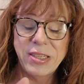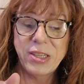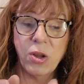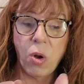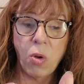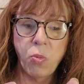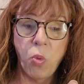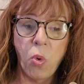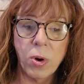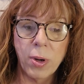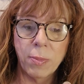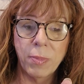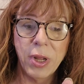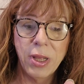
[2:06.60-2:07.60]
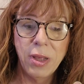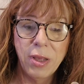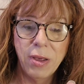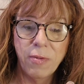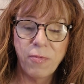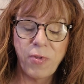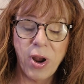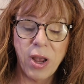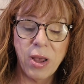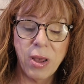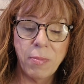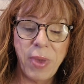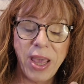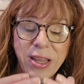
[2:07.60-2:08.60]
still warm
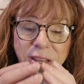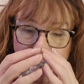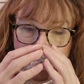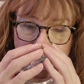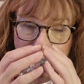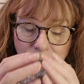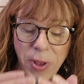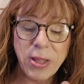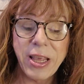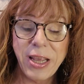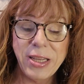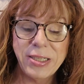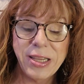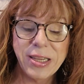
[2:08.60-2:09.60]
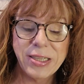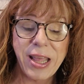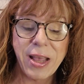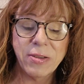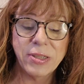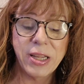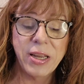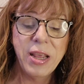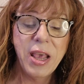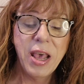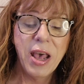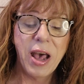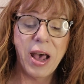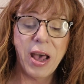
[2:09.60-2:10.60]
from, and you can smell the E6000.
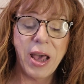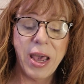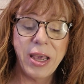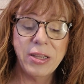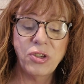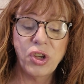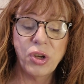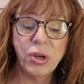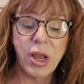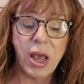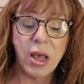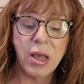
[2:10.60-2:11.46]
I took